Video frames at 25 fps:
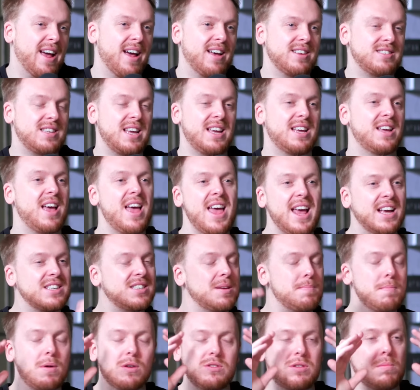I say it's
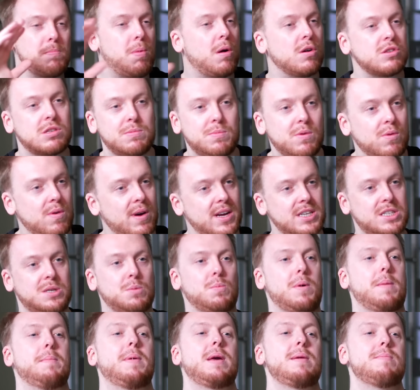the most impossible question
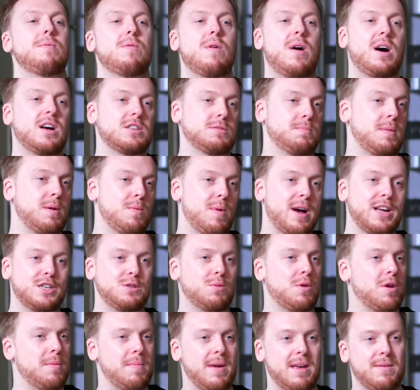when people ask me, mm. "Where do you
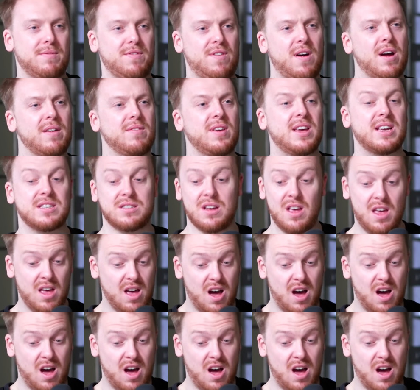want to mm. be in five years?"